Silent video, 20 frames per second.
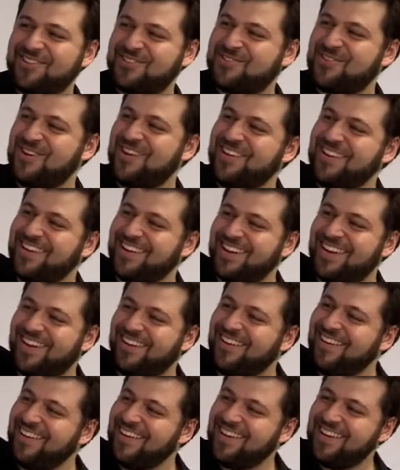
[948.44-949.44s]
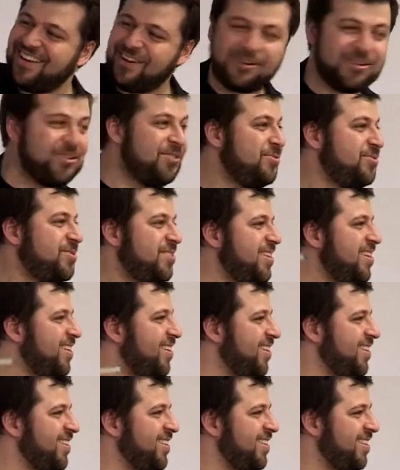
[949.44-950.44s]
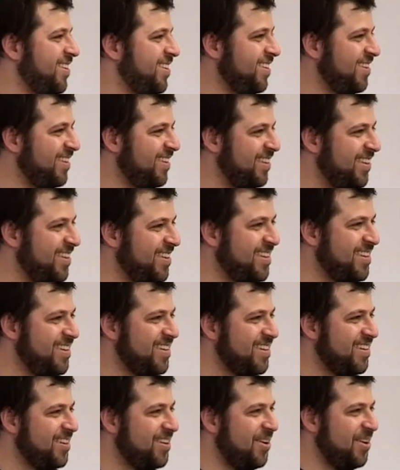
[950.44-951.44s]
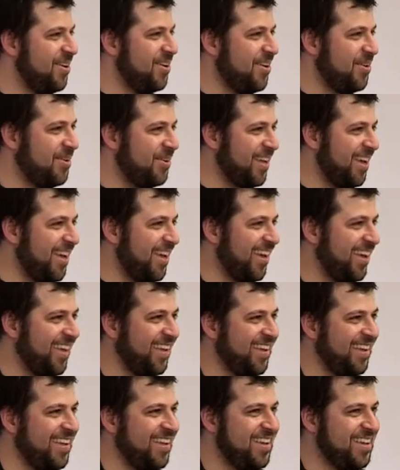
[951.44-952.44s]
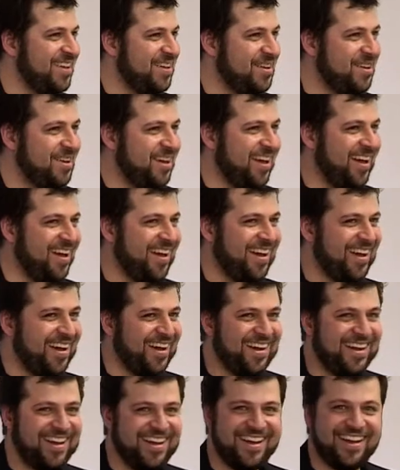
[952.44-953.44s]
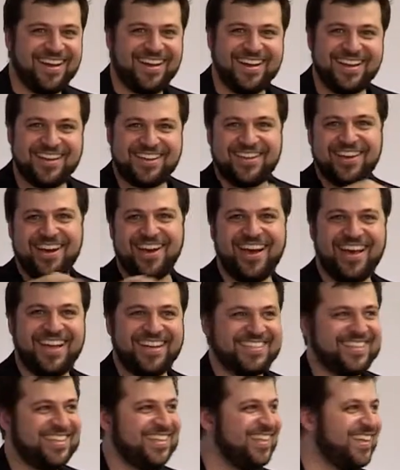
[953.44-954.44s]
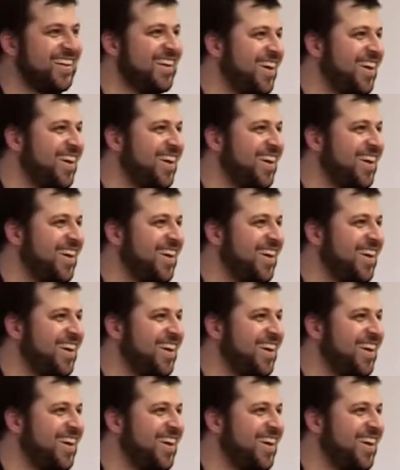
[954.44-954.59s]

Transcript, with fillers: Australian now, or New Zealand. Oh, okay. Uh, uh, cut.